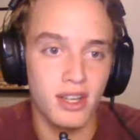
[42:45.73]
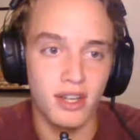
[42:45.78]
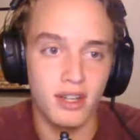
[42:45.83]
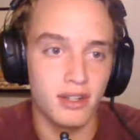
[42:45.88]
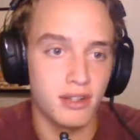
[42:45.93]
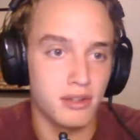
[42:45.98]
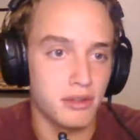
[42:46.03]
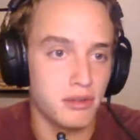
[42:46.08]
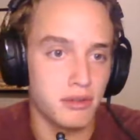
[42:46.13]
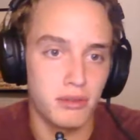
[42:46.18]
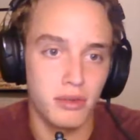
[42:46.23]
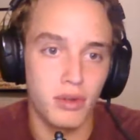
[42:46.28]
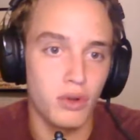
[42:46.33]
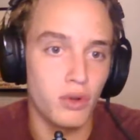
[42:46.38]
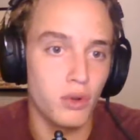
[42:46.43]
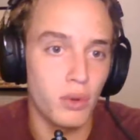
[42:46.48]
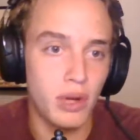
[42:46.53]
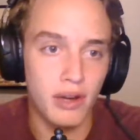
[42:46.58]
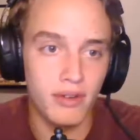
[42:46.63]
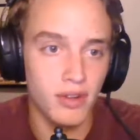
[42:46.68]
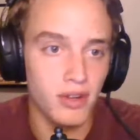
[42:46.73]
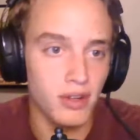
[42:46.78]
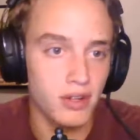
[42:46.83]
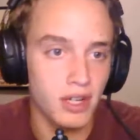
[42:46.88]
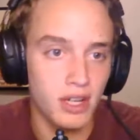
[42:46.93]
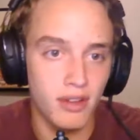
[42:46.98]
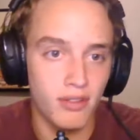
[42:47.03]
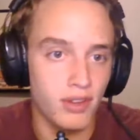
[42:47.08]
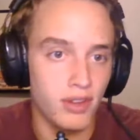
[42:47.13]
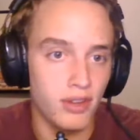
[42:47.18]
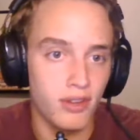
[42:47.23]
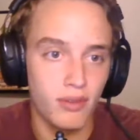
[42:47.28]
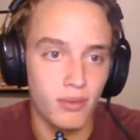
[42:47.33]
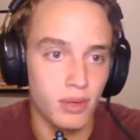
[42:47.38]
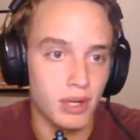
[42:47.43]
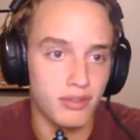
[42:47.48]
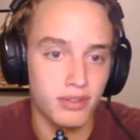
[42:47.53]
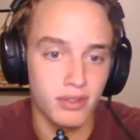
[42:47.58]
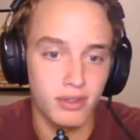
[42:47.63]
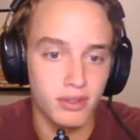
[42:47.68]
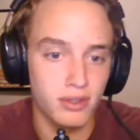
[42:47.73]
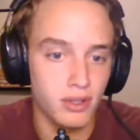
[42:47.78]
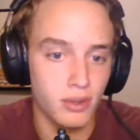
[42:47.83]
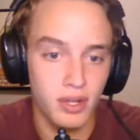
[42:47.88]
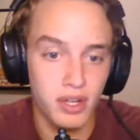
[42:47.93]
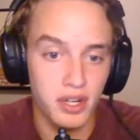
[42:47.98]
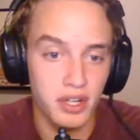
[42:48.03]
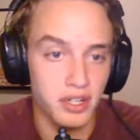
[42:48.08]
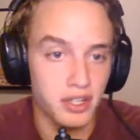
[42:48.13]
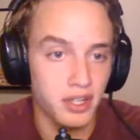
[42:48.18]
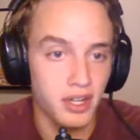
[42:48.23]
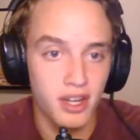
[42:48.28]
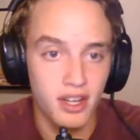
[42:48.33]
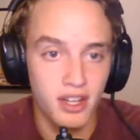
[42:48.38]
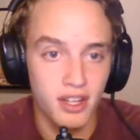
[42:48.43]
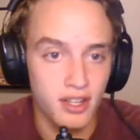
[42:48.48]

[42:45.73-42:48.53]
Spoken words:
and whoever, Kivy, Raffle, don't care.